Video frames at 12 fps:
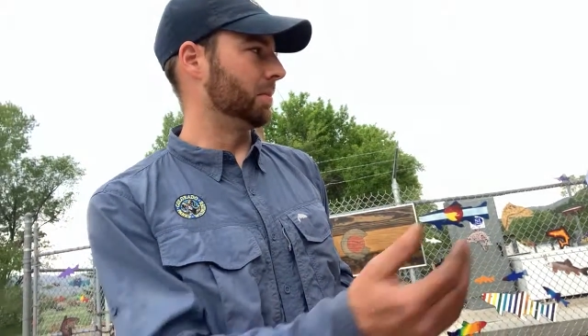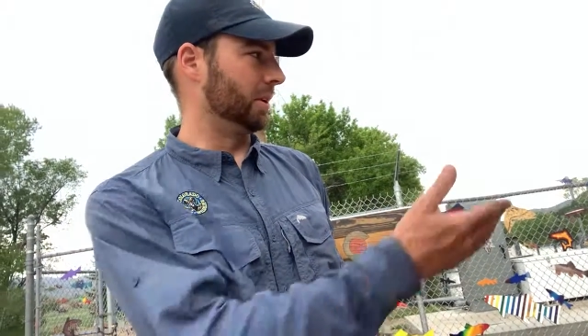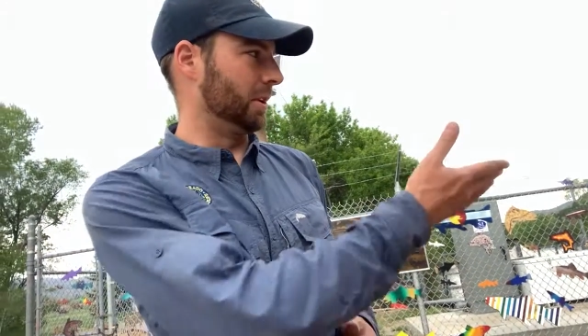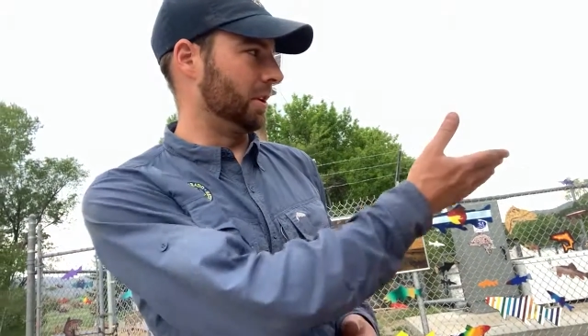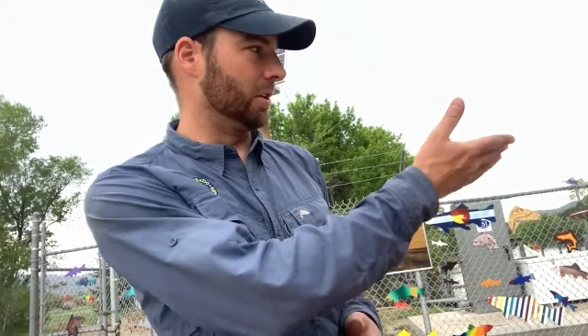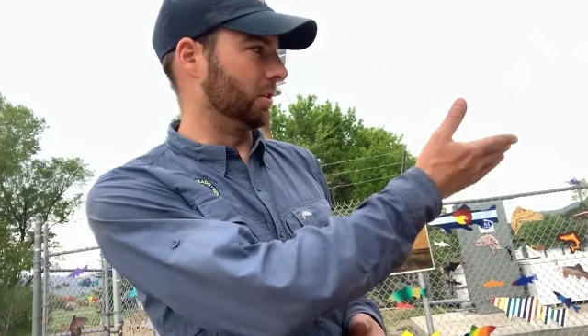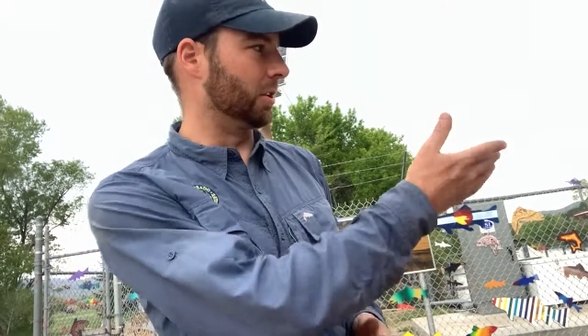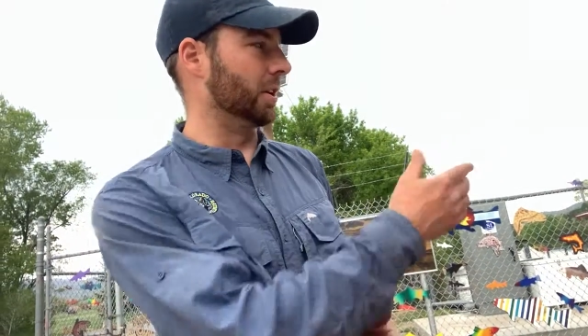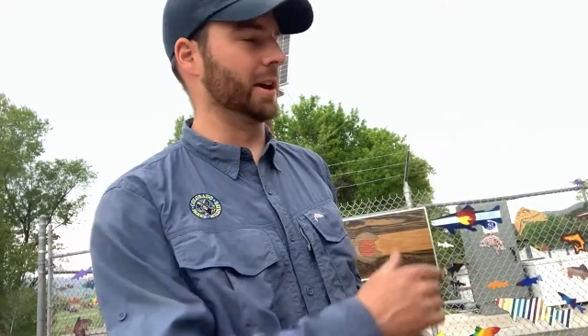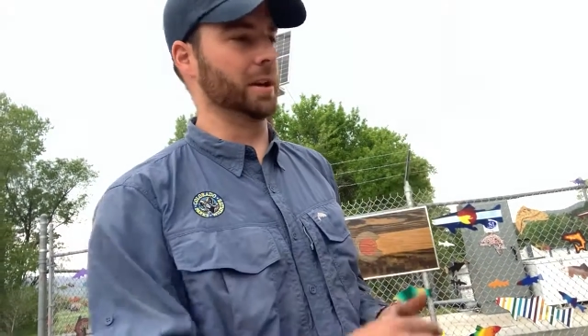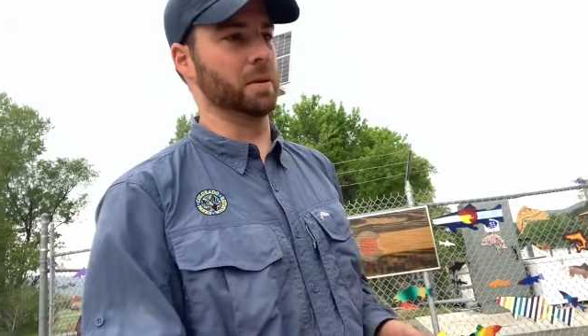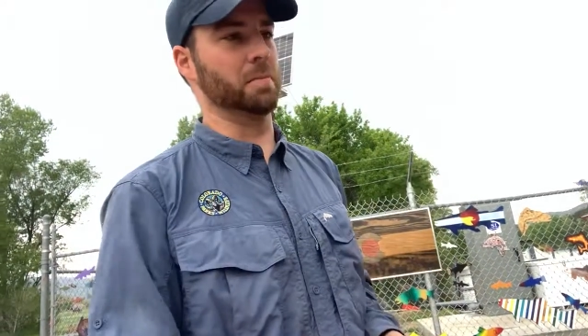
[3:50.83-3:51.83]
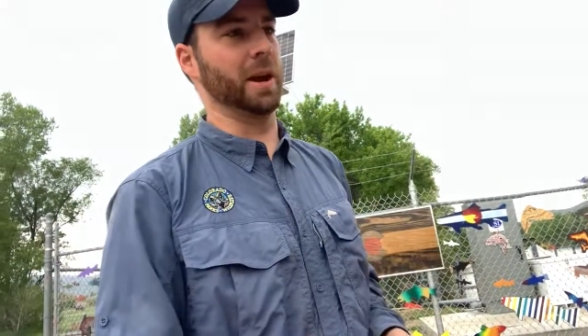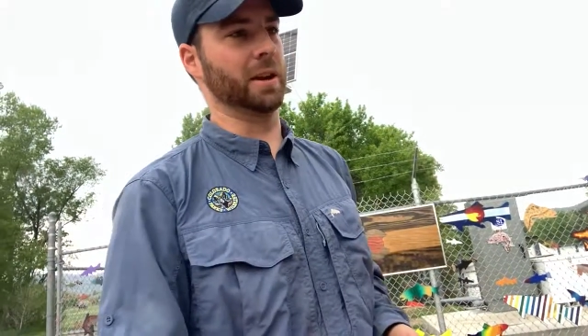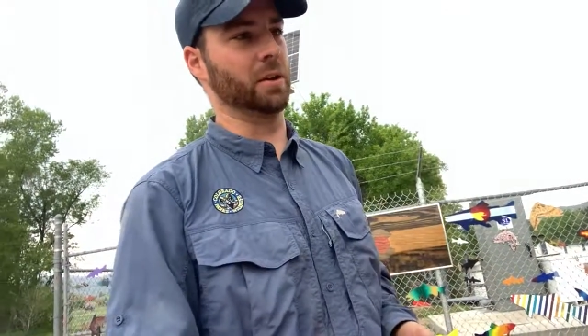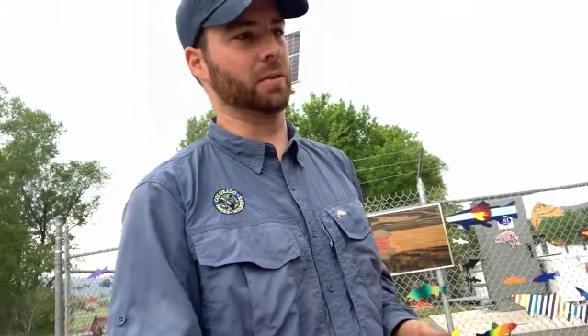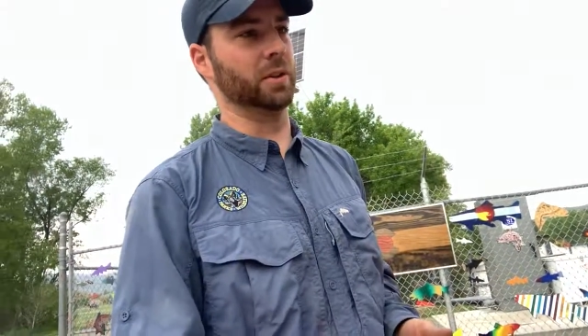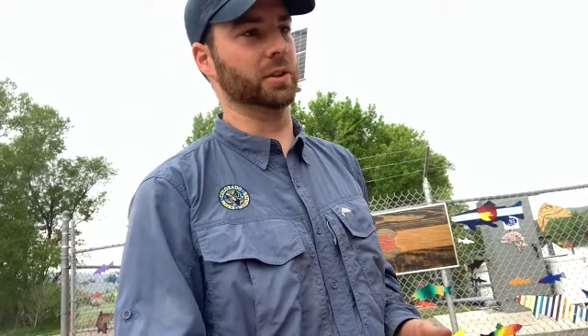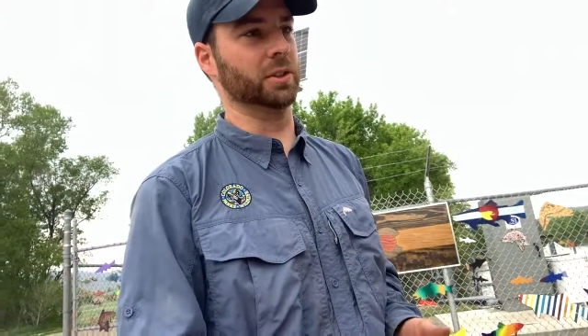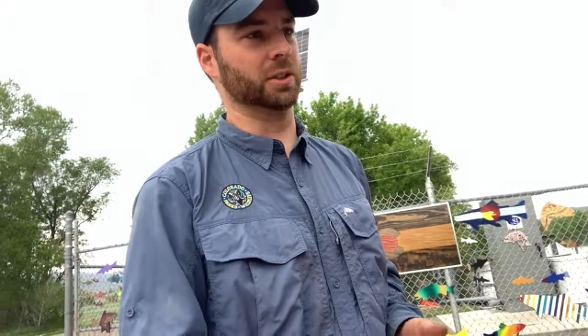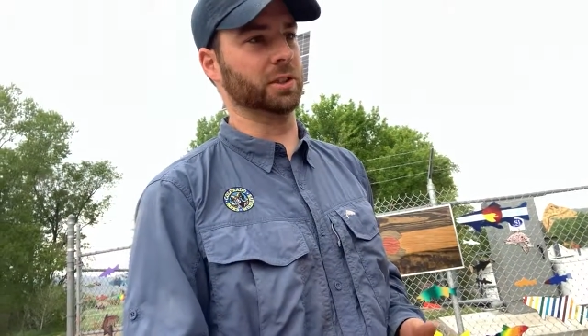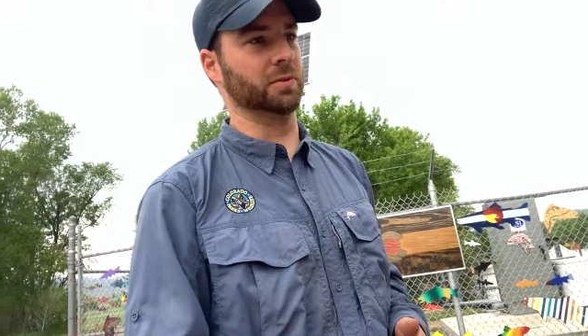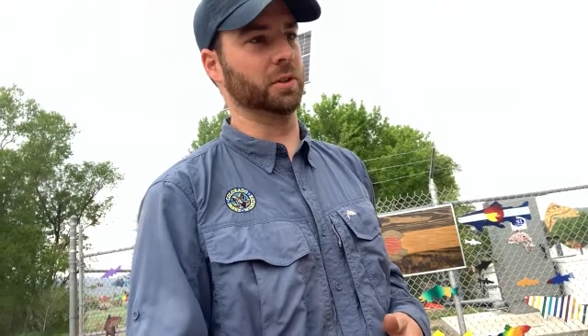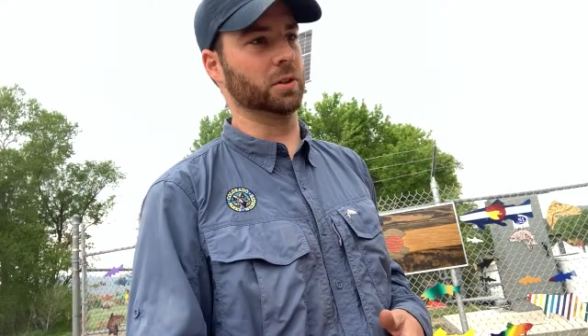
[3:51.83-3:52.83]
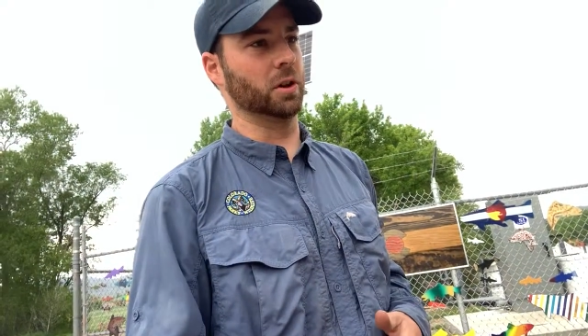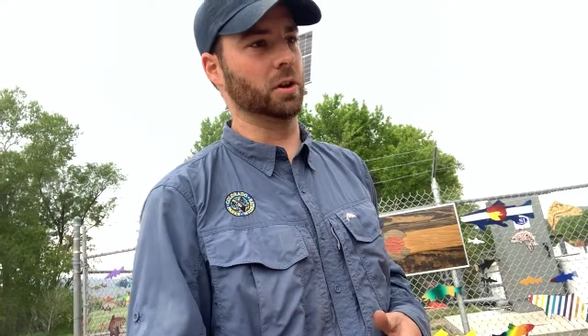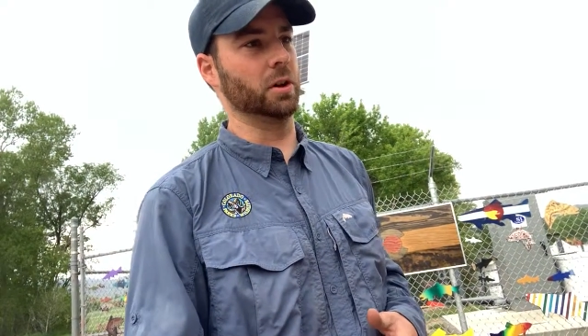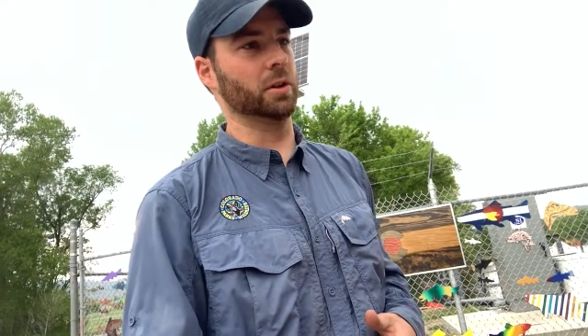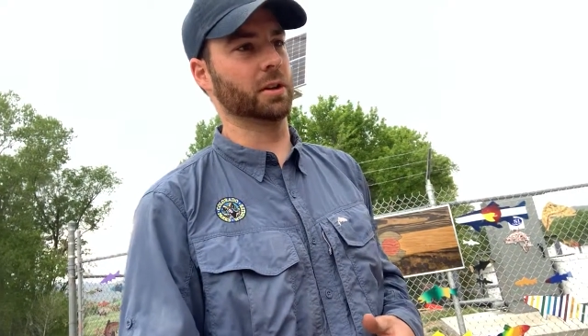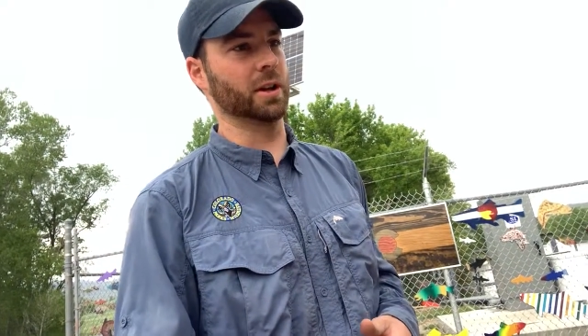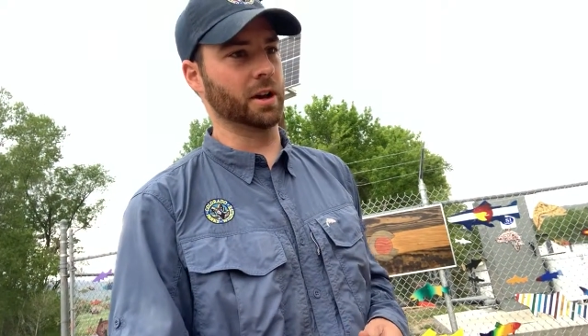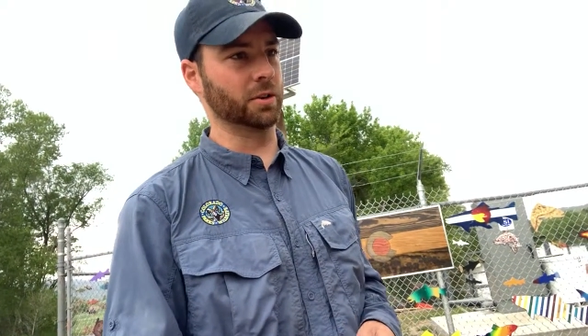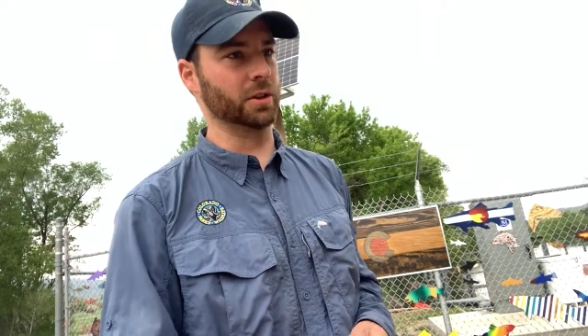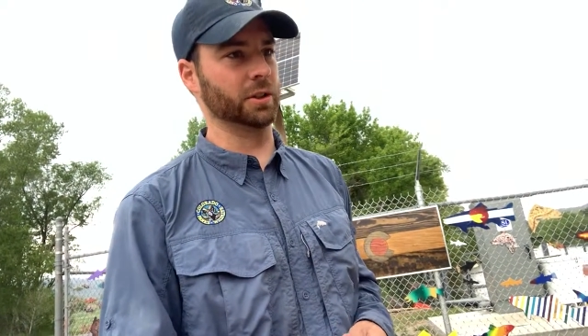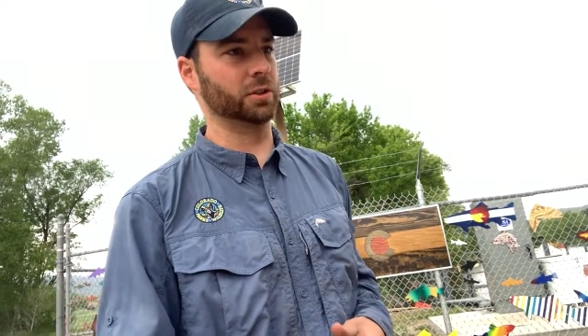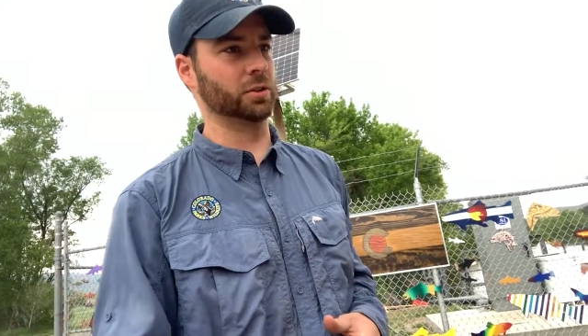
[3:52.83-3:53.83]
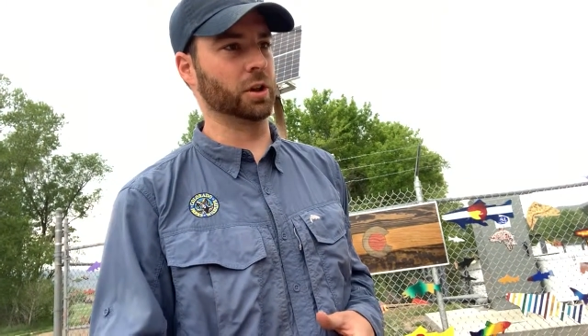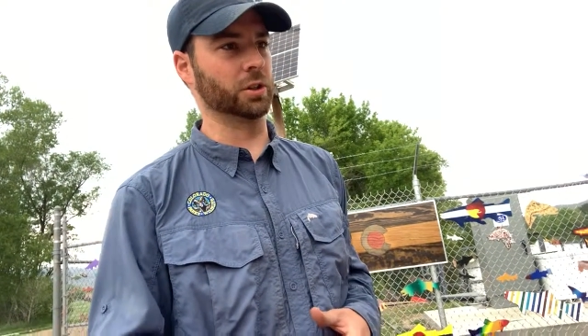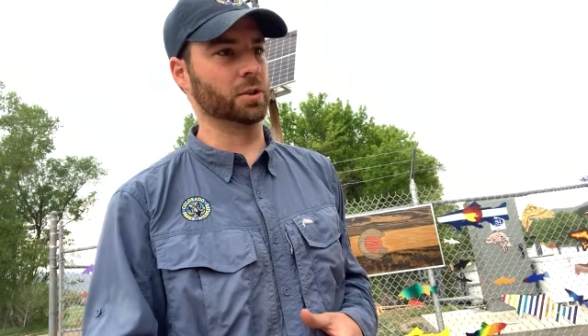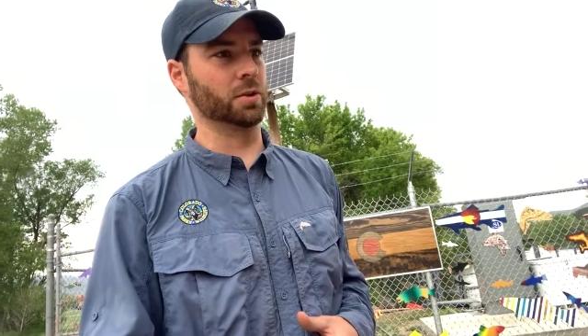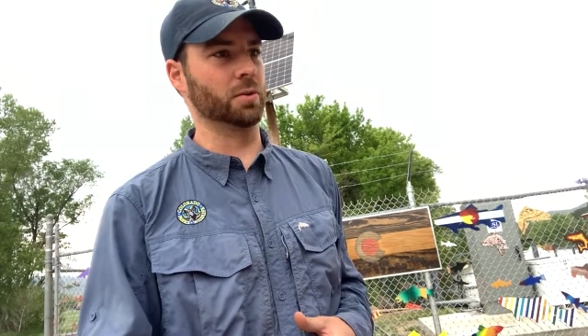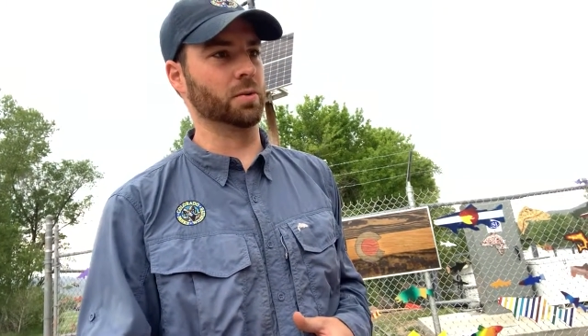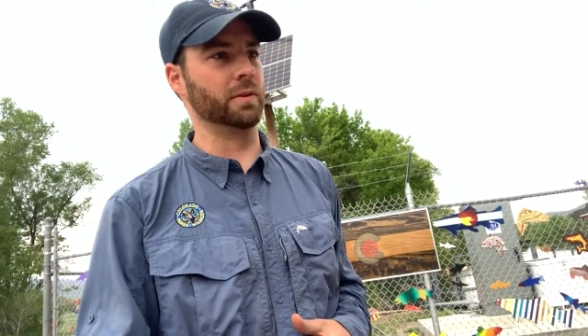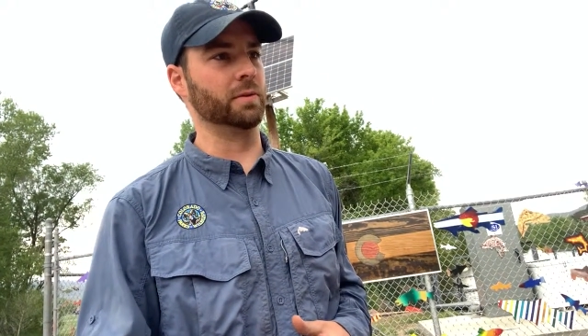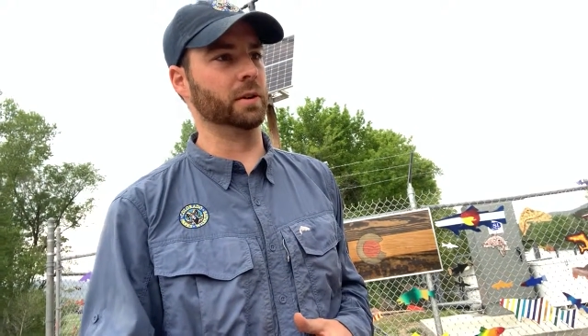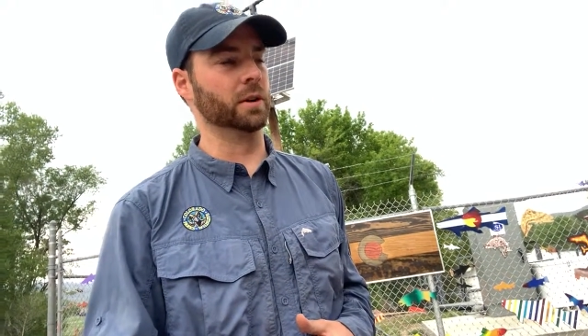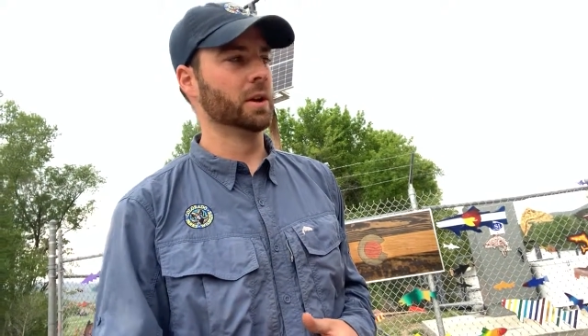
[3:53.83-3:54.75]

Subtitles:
but you know, you're not getting back over a 6-foot-tall concrete structure in the river.